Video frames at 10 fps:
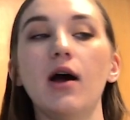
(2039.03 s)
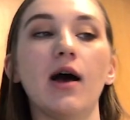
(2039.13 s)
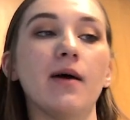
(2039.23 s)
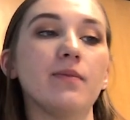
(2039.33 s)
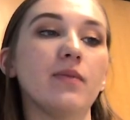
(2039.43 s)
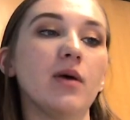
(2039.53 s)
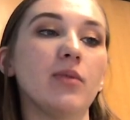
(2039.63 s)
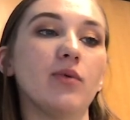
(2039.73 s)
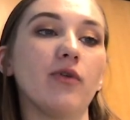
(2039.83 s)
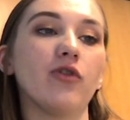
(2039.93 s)
a
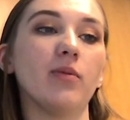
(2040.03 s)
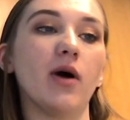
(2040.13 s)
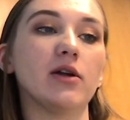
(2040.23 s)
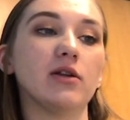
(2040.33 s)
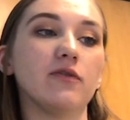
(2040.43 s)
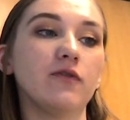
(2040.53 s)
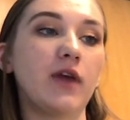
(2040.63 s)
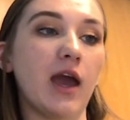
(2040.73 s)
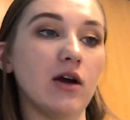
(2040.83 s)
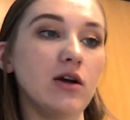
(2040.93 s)
midwifery model of
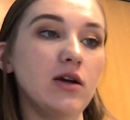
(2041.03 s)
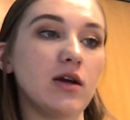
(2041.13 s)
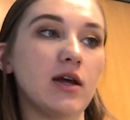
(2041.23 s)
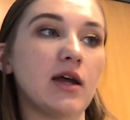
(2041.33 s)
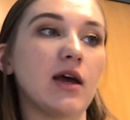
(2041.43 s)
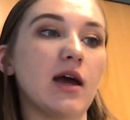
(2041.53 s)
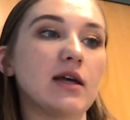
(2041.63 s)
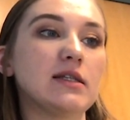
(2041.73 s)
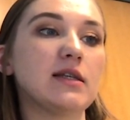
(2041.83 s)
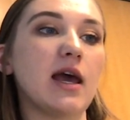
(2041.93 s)
care. And I
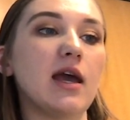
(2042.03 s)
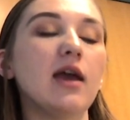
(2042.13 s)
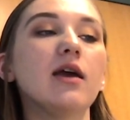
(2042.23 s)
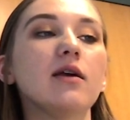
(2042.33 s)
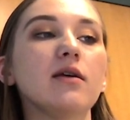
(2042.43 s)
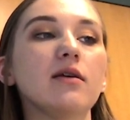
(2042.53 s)
say